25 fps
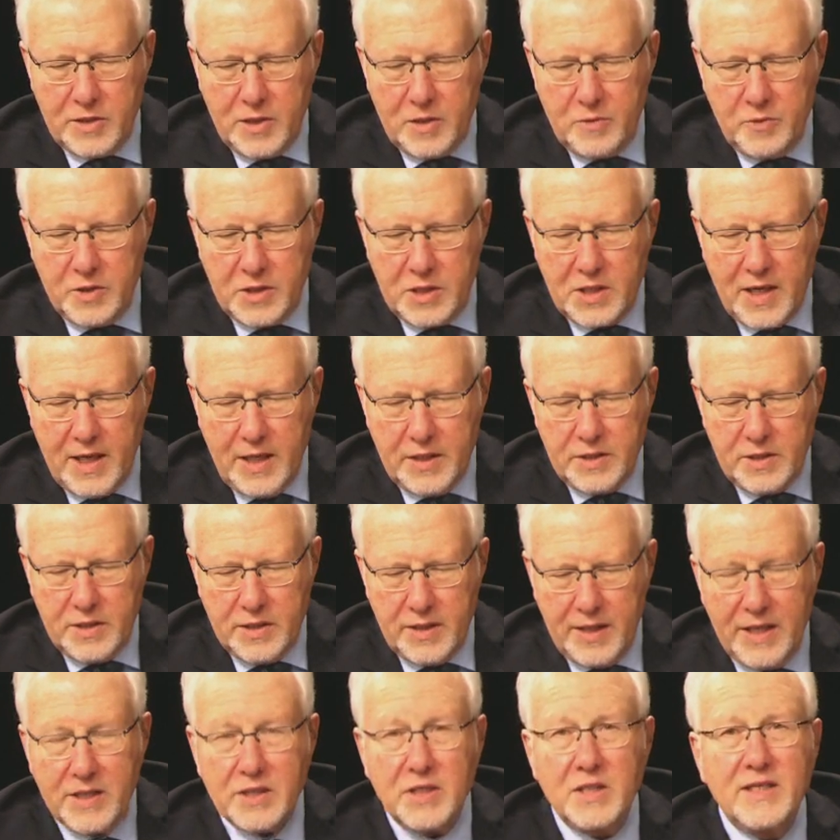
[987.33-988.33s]
in
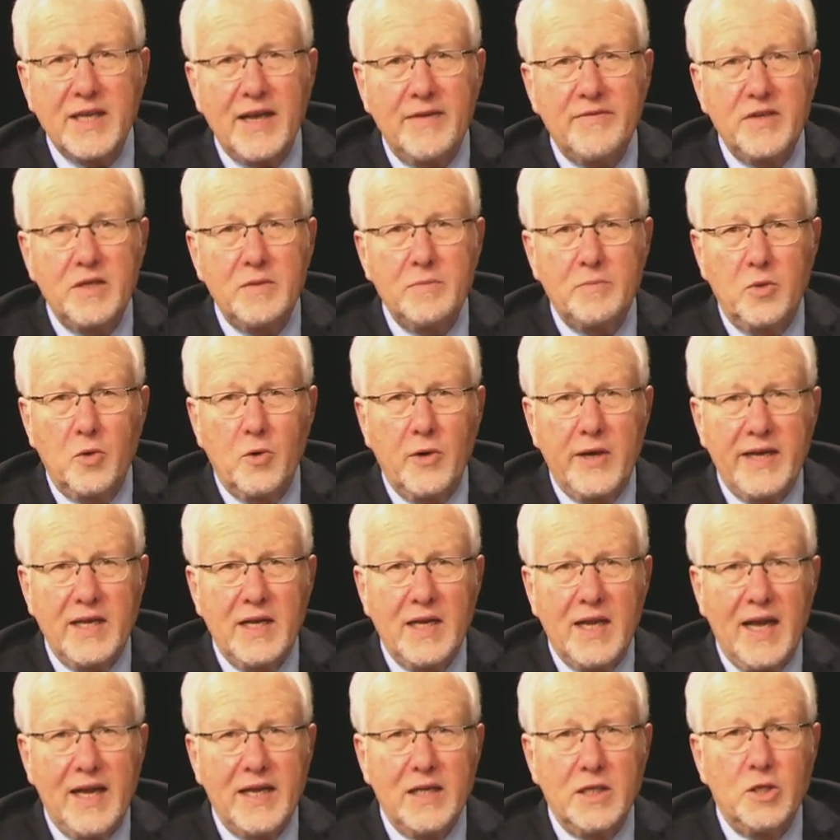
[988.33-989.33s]
Wisconsin as
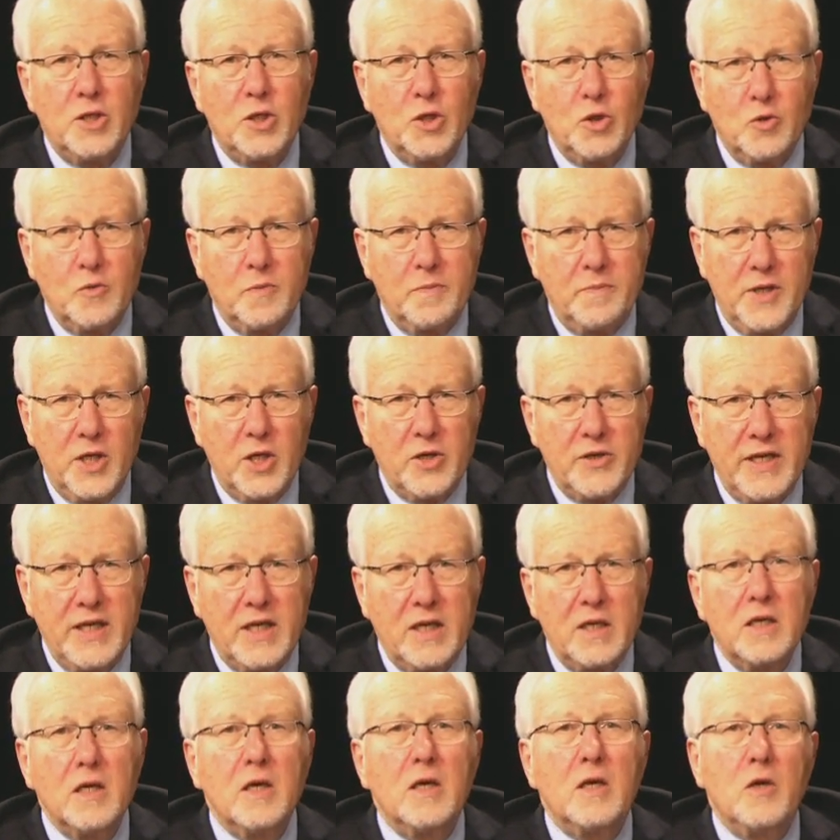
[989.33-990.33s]
7.92
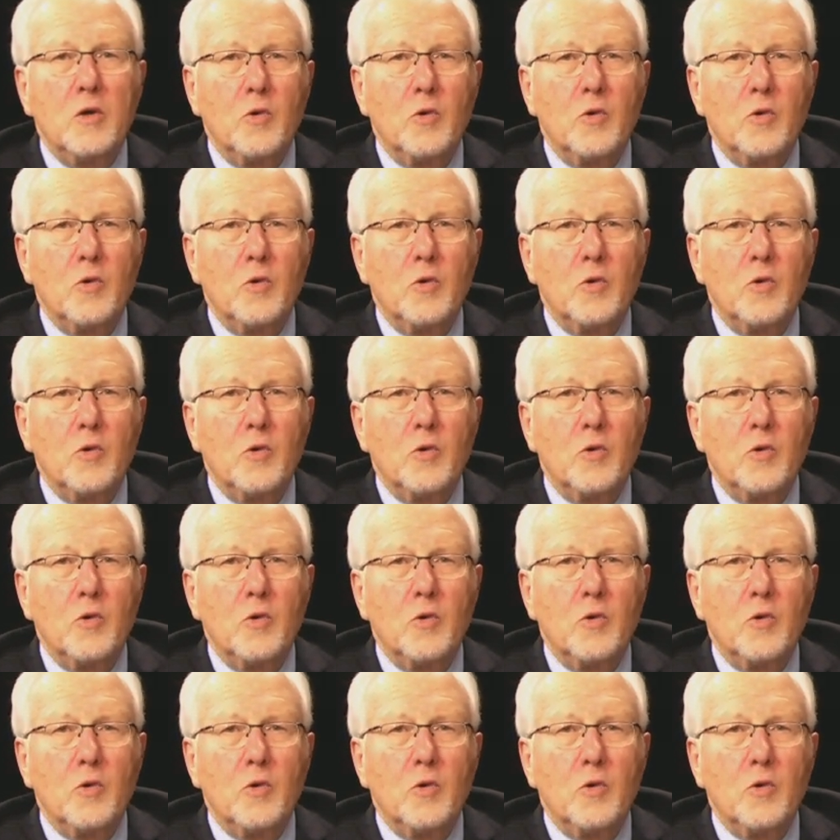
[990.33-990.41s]
billion.